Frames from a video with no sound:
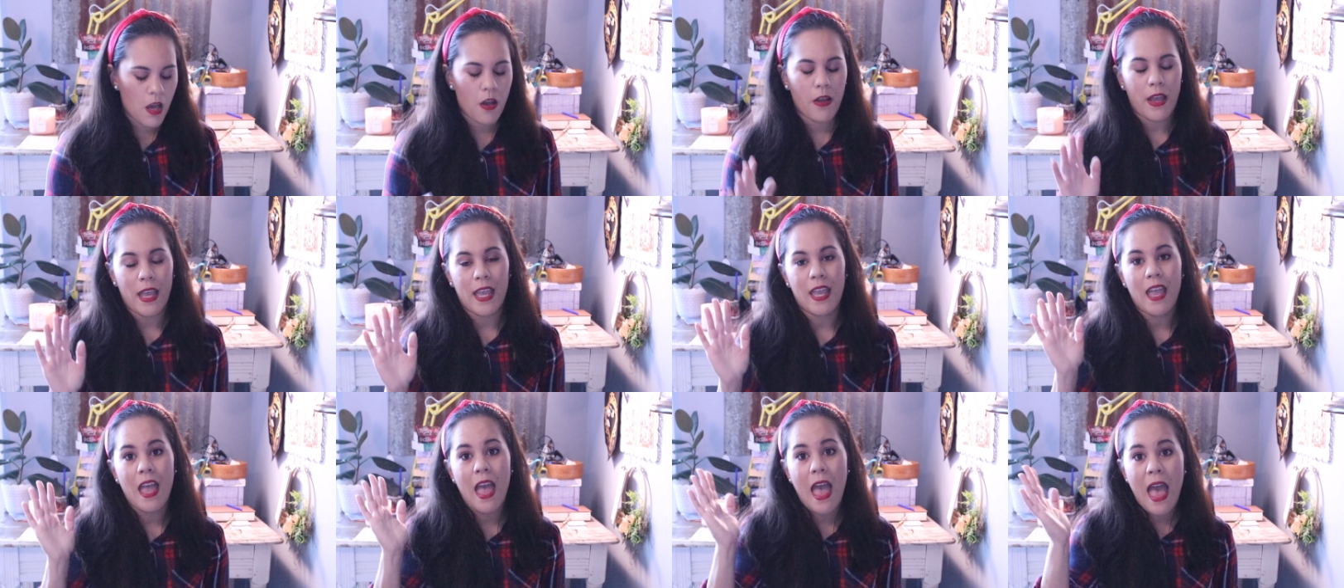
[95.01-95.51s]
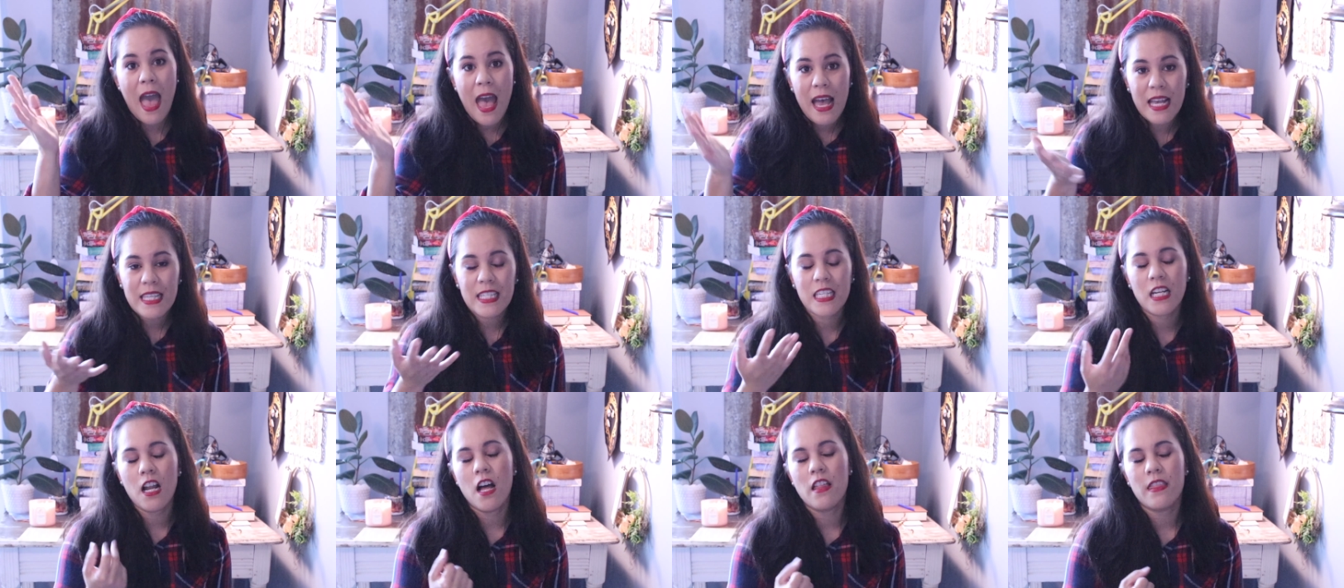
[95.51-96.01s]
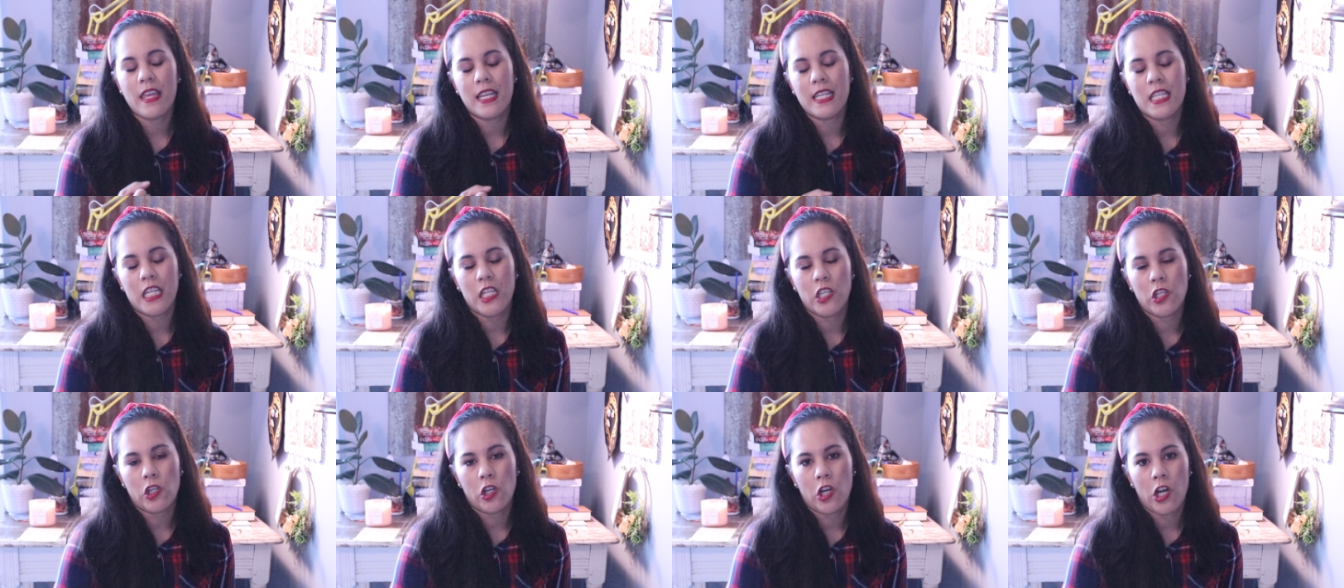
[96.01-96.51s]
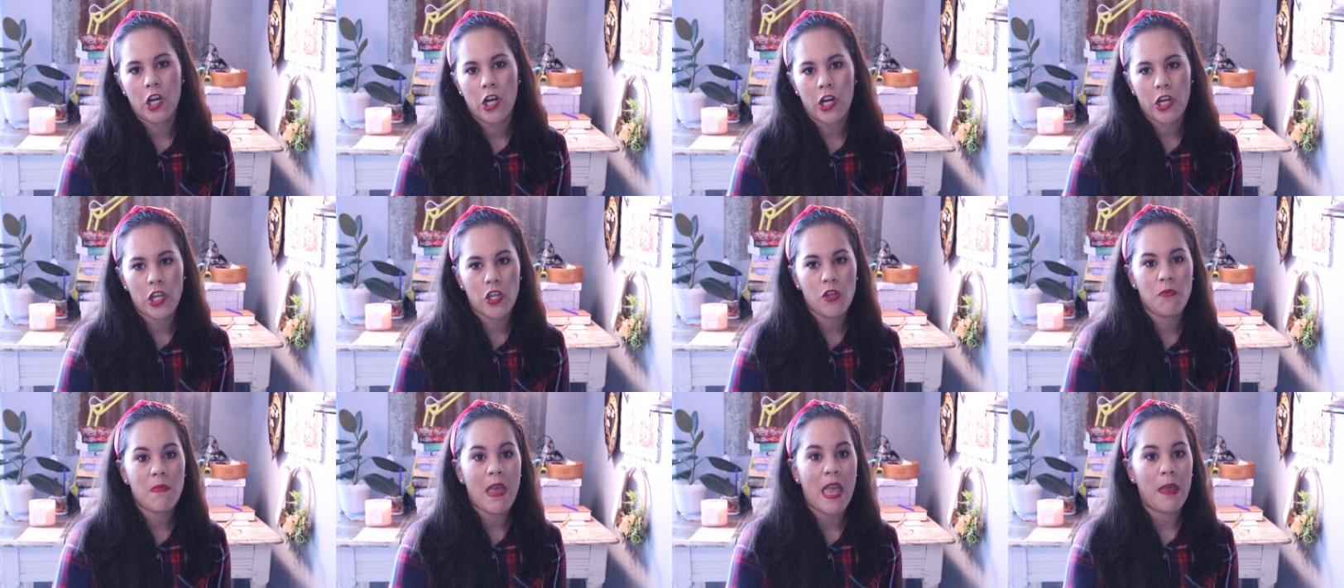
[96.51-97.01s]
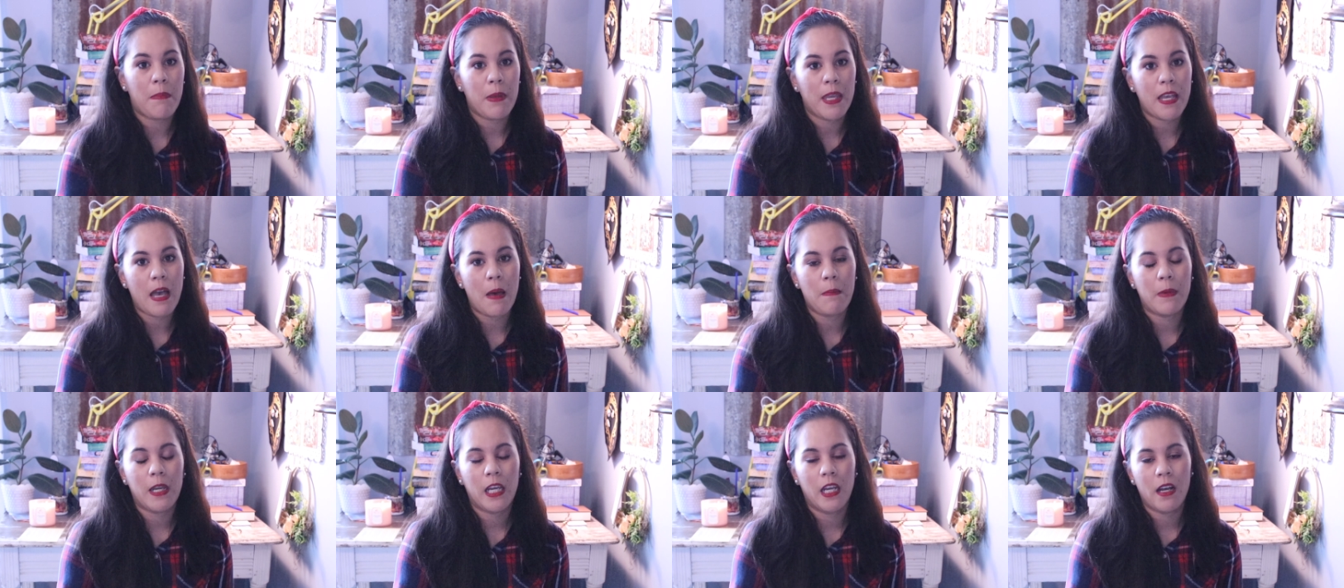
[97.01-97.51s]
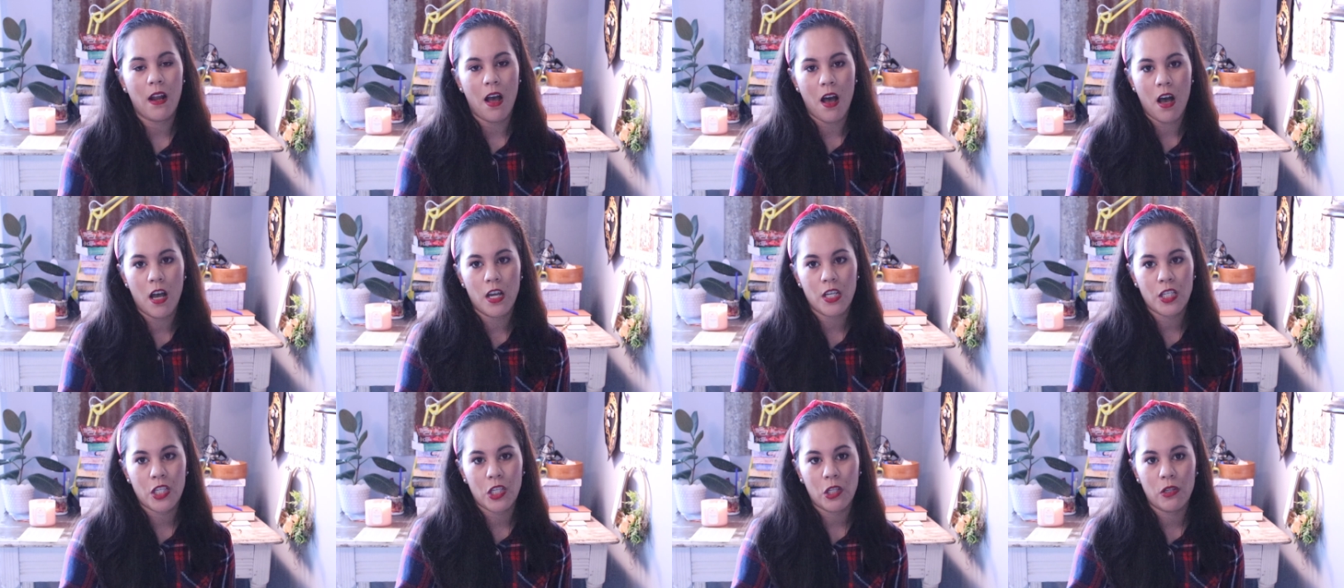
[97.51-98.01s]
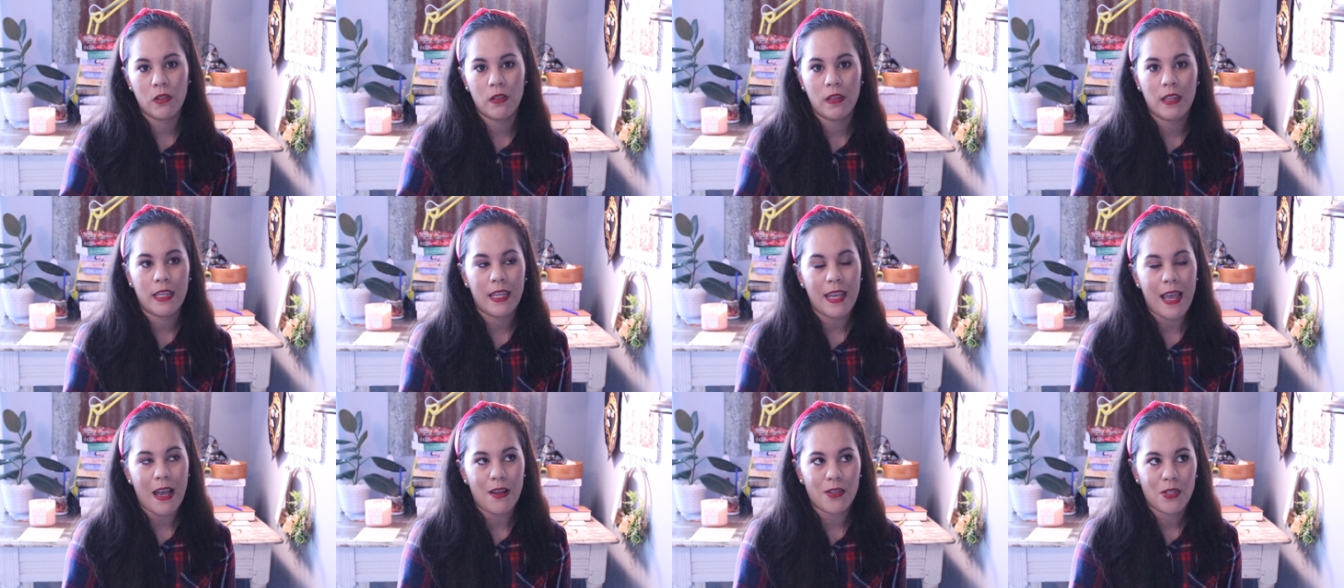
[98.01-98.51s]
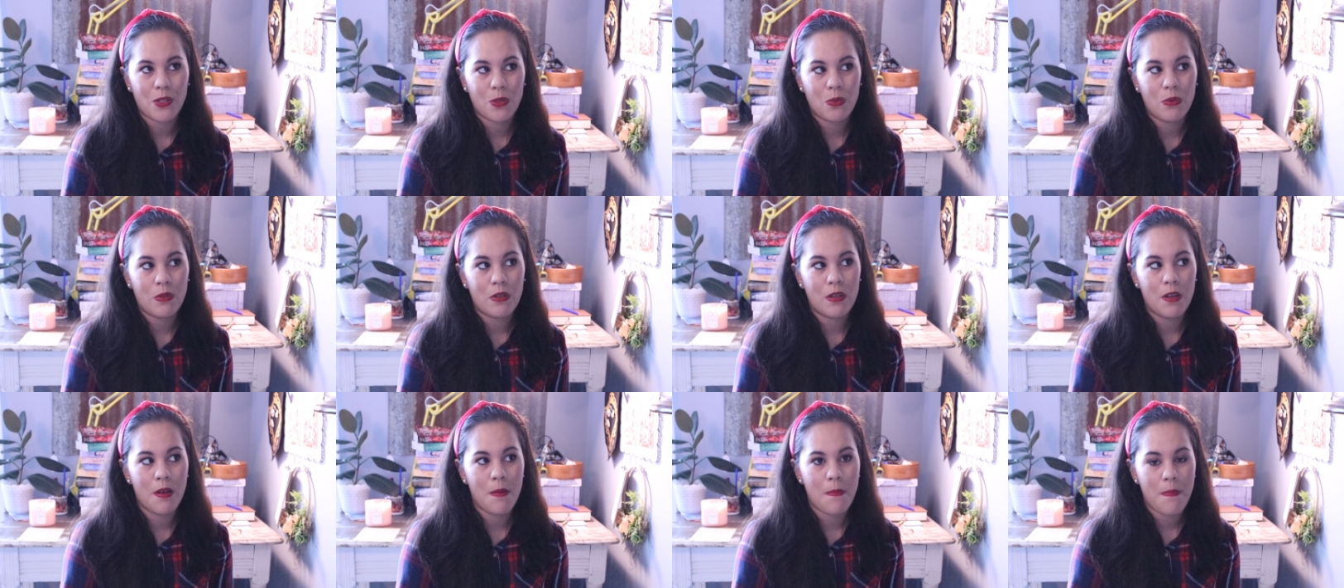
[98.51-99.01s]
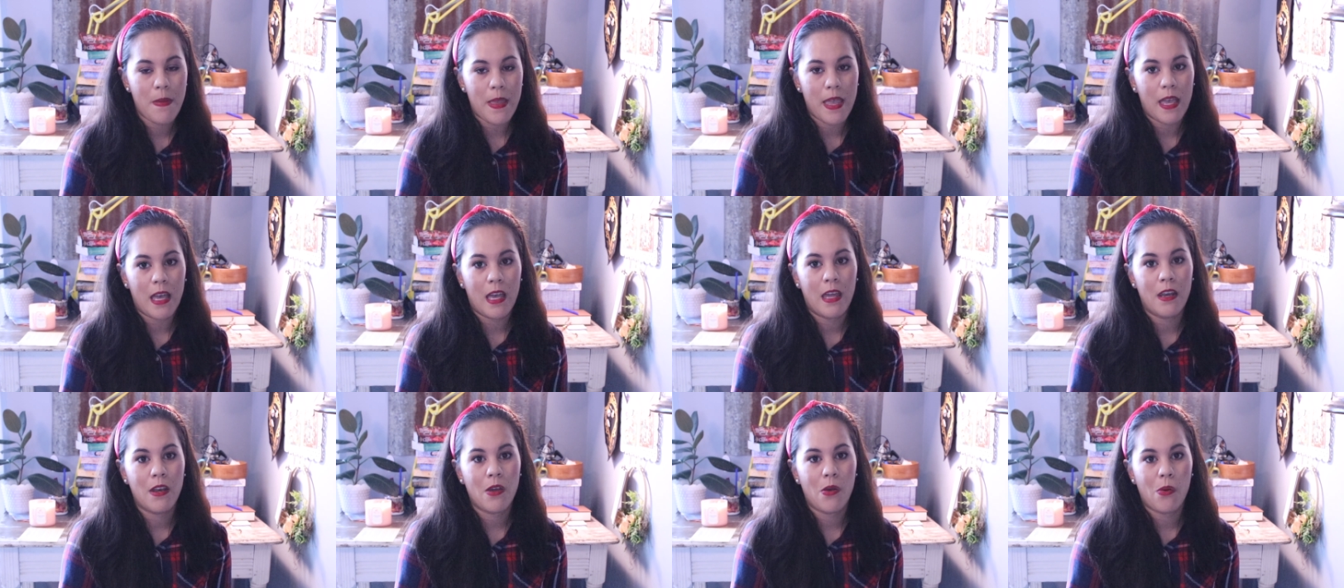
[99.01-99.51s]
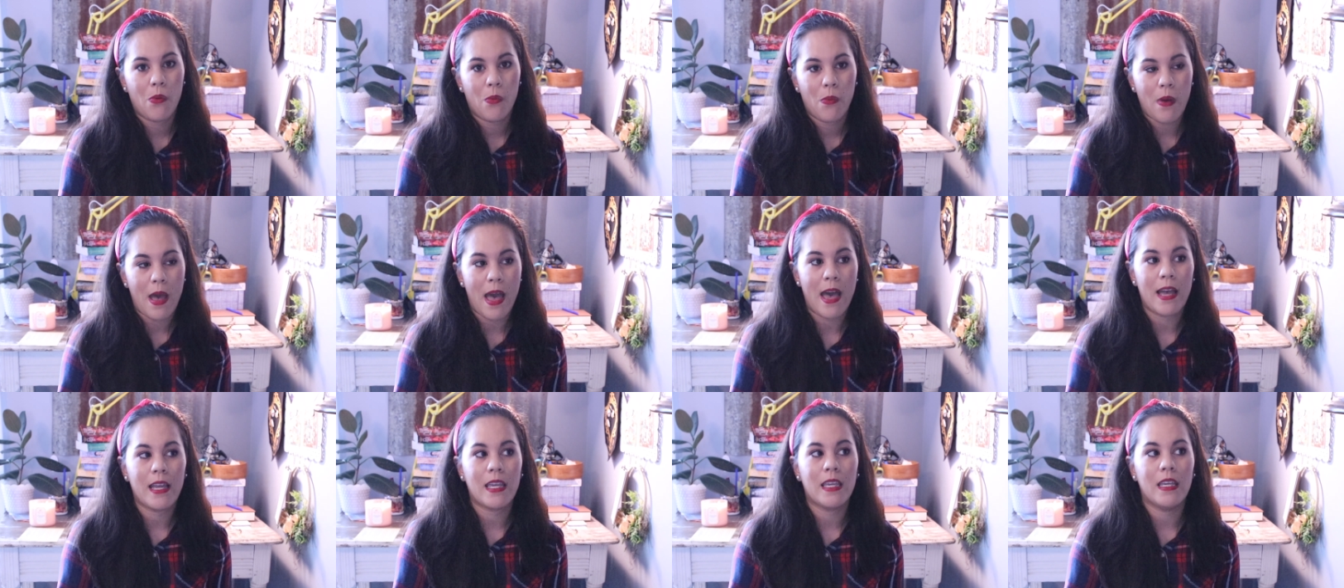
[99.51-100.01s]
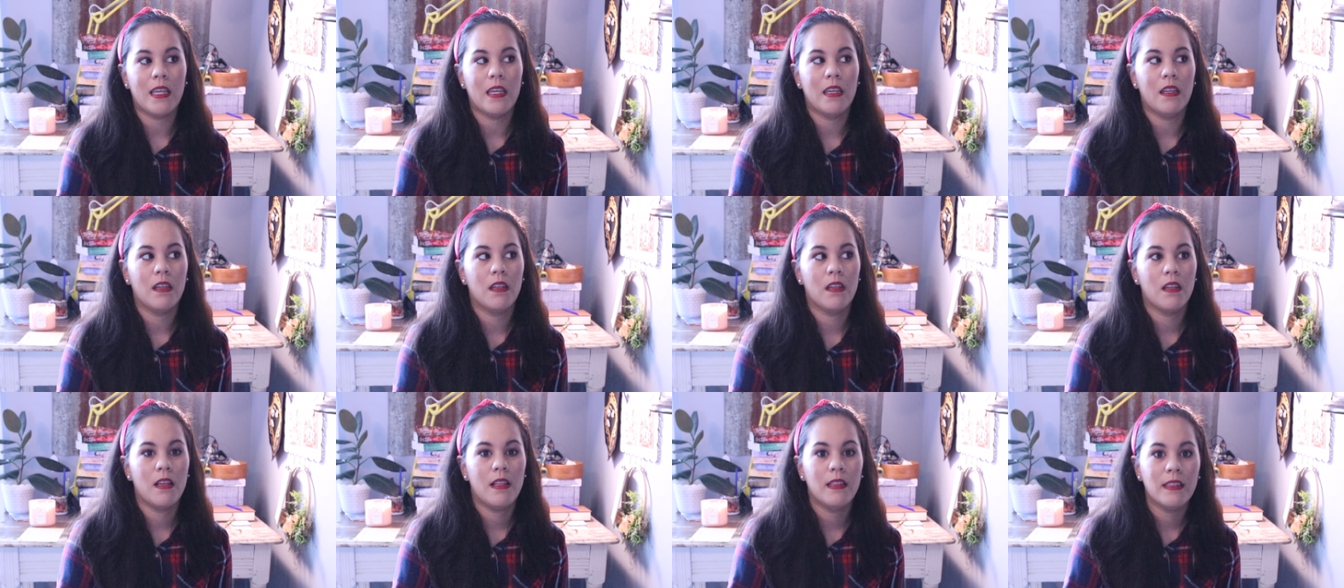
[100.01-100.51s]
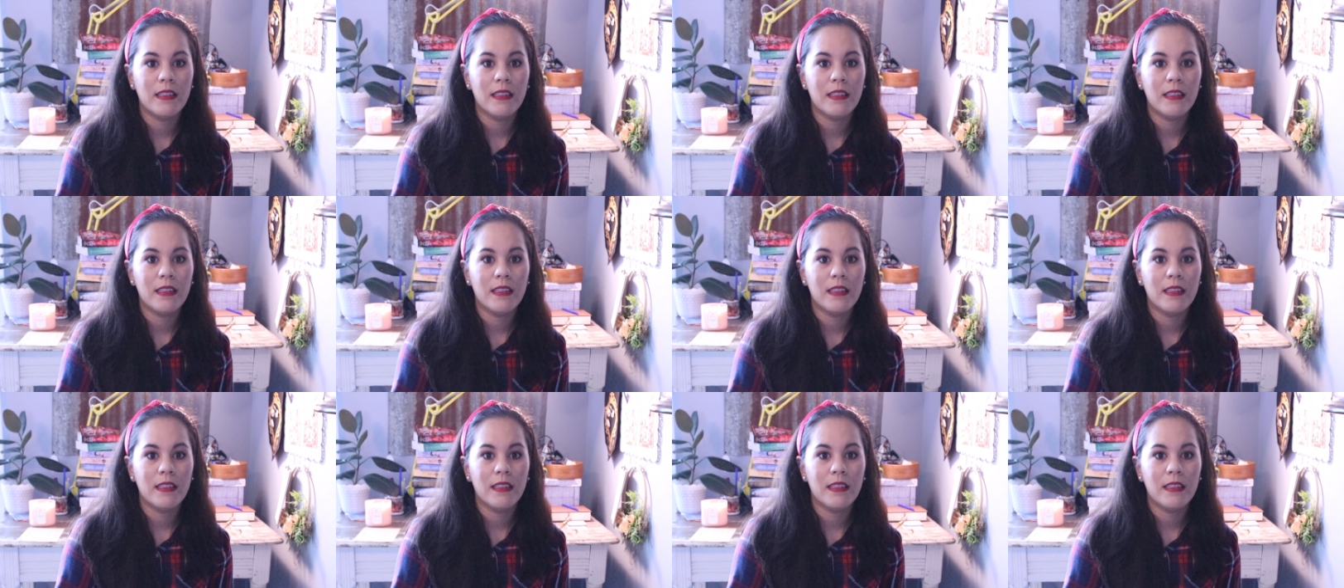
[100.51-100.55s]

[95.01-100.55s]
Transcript: Okay, as an online teacher, you may be coming onto the outschool bandwagon